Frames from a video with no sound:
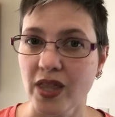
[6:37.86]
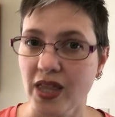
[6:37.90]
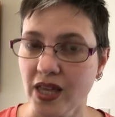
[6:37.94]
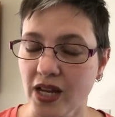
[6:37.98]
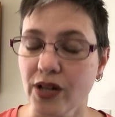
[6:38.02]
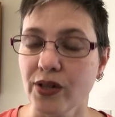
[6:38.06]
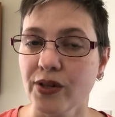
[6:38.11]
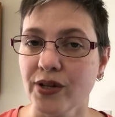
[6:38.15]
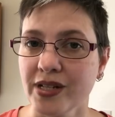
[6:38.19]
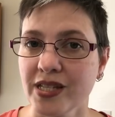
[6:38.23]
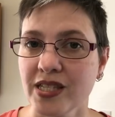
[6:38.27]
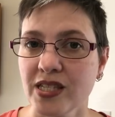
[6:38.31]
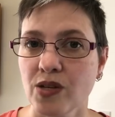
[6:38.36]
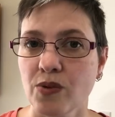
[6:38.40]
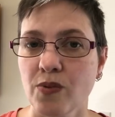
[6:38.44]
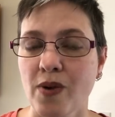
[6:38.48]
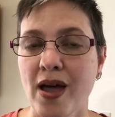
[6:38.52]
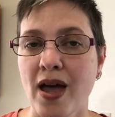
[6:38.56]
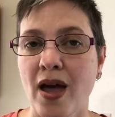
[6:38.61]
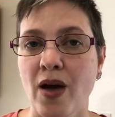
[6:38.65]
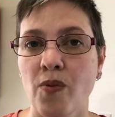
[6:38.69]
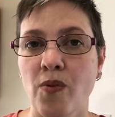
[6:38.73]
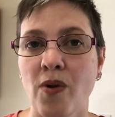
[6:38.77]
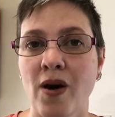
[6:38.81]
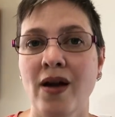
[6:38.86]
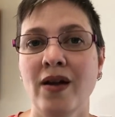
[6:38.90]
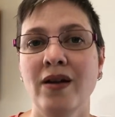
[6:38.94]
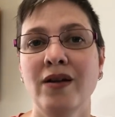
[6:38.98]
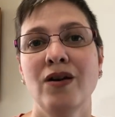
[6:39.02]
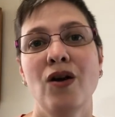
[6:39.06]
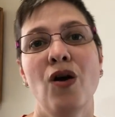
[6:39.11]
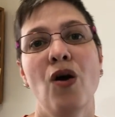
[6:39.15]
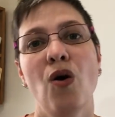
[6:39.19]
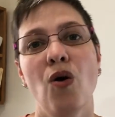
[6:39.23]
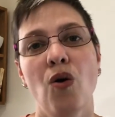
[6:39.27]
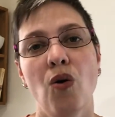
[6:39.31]
that it looks the way I want,
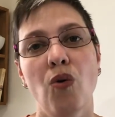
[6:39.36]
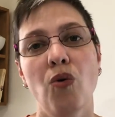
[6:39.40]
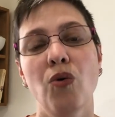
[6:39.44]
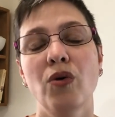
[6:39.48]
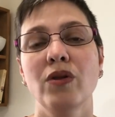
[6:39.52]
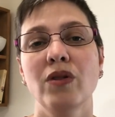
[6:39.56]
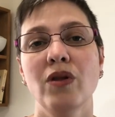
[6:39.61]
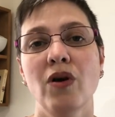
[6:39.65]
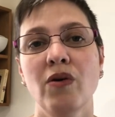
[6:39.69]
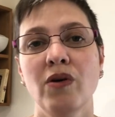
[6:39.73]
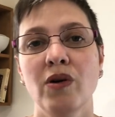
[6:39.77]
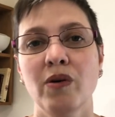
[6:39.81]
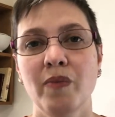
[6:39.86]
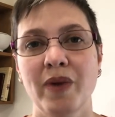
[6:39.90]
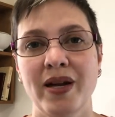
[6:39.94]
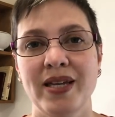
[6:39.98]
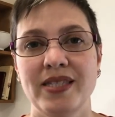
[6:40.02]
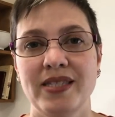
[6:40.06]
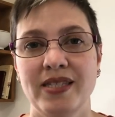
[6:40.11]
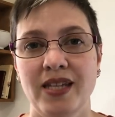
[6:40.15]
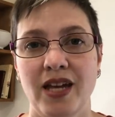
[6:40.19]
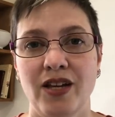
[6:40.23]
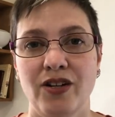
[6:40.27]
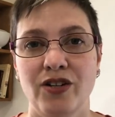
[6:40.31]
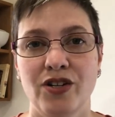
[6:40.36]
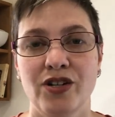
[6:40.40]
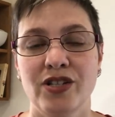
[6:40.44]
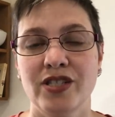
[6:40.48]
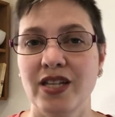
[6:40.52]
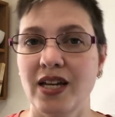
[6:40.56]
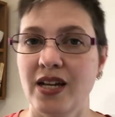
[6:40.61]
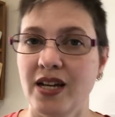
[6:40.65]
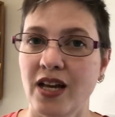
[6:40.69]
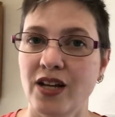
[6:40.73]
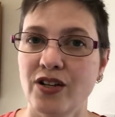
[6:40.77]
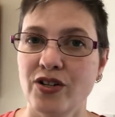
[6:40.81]
or lower my standards
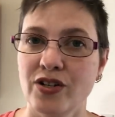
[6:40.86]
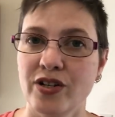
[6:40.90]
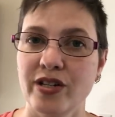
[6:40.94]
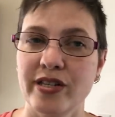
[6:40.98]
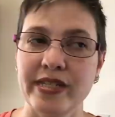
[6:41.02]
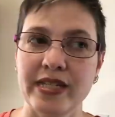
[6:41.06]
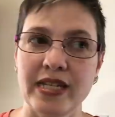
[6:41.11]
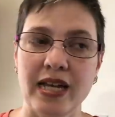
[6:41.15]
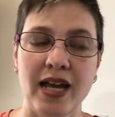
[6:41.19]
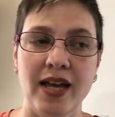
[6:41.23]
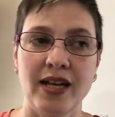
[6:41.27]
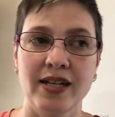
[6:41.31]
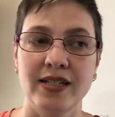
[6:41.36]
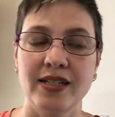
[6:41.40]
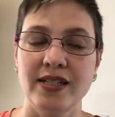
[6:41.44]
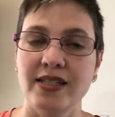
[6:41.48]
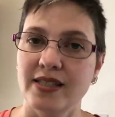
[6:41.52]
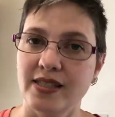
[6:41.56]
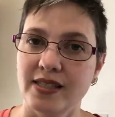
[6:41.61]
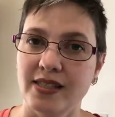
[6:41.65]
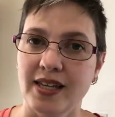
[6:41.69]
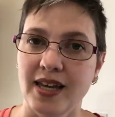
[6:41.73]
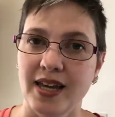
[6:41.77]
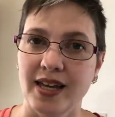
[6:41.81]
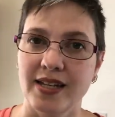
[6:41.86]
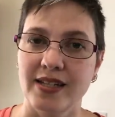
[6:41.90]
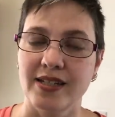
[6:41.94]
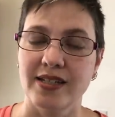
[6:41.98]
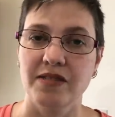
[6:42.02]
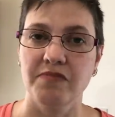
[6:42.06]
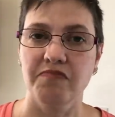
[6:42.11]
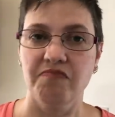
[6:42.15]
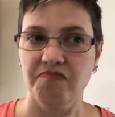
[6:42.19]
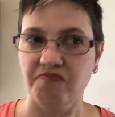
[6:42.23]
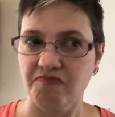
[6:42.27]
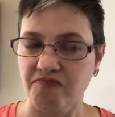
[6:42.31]
and understand that
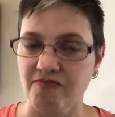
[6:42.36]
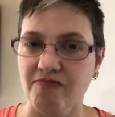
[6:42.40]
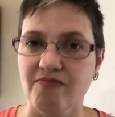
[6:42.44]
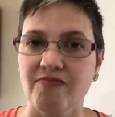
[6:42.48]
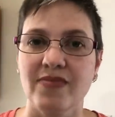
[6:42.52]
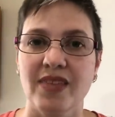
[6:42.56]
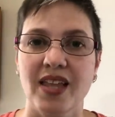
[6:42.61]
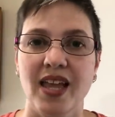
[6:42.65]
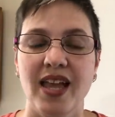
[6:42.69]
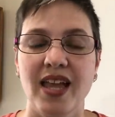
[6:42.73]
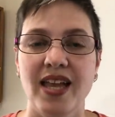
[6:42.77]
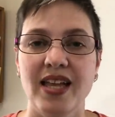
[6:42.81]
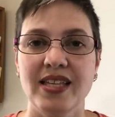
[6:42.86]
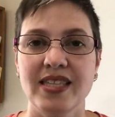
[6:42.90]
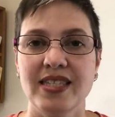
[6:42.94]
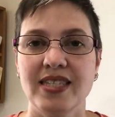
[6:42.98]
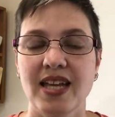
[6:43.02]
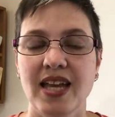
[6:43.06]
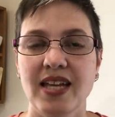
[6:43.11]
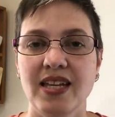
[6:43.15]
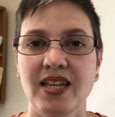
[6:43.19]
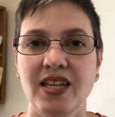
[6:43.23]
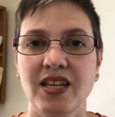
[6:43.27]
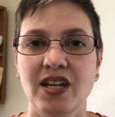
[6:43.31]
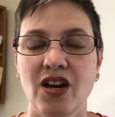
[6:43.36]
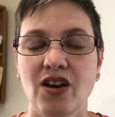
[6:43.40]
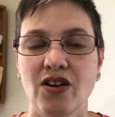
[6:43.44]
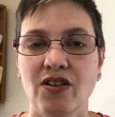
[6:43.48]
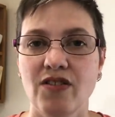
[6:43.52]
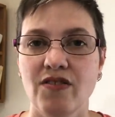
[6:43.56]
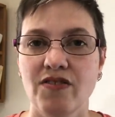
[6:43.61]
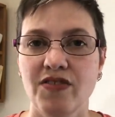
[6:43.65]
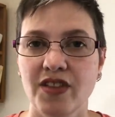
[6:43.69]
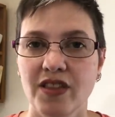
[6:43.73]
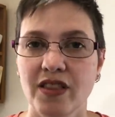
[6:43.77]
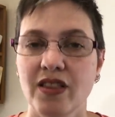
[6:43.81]
he's taking care
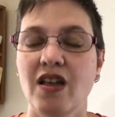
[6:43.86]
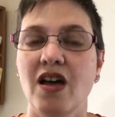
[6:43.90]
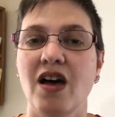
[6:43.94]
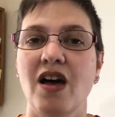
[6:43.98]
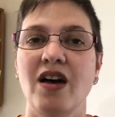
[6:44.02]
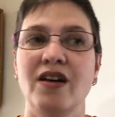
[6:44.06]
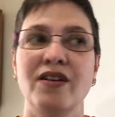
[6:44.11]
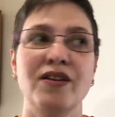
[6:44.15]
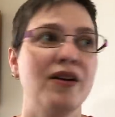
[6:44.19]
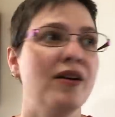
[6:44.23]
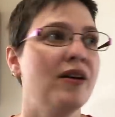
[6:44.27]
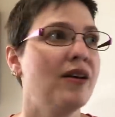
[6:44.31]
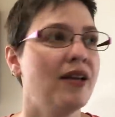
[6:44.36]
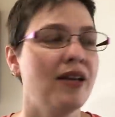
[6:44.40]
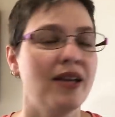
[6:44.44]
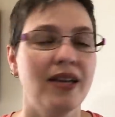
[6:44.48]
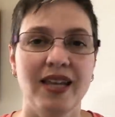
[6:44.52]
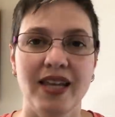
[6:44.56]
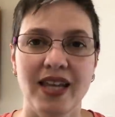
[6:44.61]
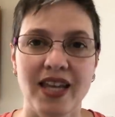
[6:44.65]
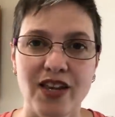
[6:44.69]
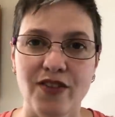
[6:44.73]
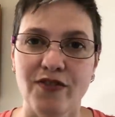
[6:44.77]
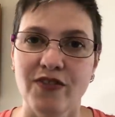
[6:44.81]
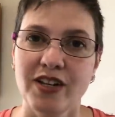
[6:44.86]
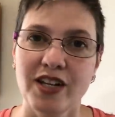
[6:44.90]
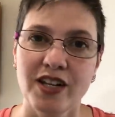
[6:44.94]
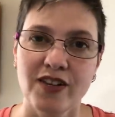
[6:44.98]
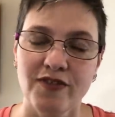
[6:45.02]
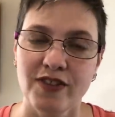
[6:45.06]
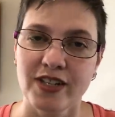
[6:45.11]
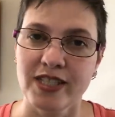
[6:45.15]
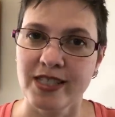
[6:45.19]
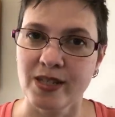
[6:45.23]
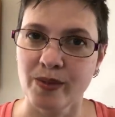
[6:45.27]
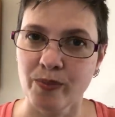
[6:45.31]
of the lawn even if
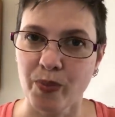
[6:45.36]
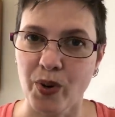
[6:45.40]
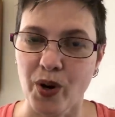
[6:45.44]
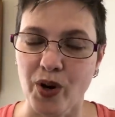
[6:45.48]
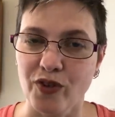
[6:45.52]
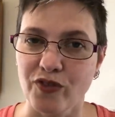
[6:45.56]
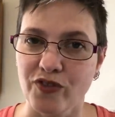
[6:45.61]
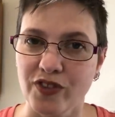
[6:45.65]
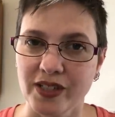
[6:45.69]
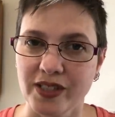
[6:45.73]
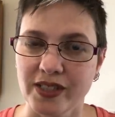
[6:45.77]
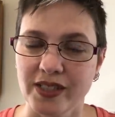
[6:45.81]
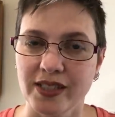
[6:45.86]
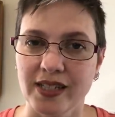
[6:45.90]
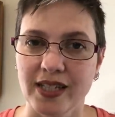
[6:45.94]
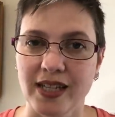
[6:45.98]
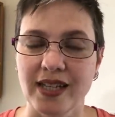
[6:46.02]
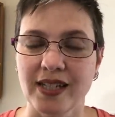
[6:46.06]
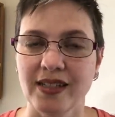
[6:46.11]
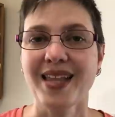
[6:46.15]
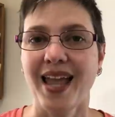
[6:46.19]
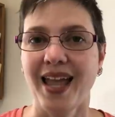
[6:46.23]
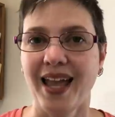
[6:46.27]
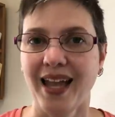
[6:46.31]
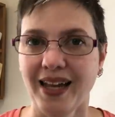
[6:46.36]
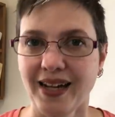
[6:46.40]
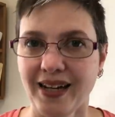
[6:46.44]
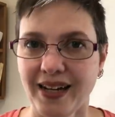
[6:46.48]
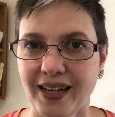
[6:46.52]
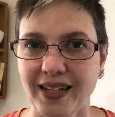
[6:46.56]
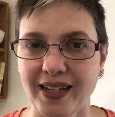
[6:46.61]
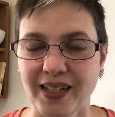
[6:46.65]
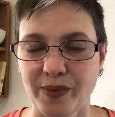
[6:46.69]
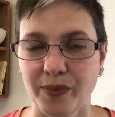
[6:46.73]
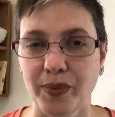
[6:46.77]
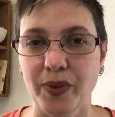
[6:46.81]
it's imperfectly, and I
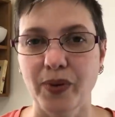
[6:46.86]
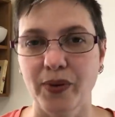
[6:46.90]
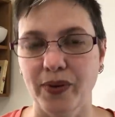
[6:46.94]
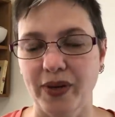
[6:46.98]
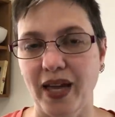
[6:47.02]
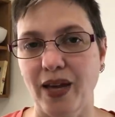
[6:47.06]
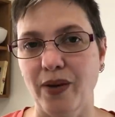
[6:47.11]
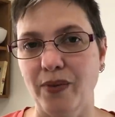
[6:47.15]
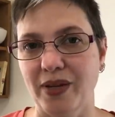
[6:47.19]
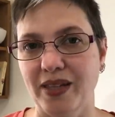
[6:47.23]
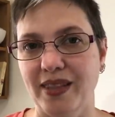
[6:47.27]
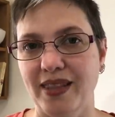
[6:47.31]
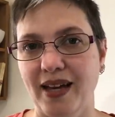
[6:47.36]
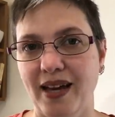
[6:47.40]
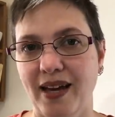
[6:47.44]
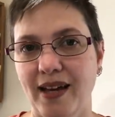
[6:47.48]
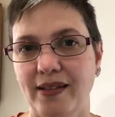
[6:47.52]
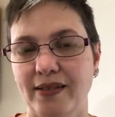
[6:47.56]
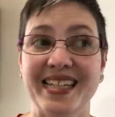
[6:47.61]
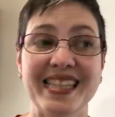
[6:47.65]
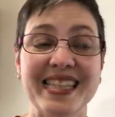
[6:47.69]
can be okay with that.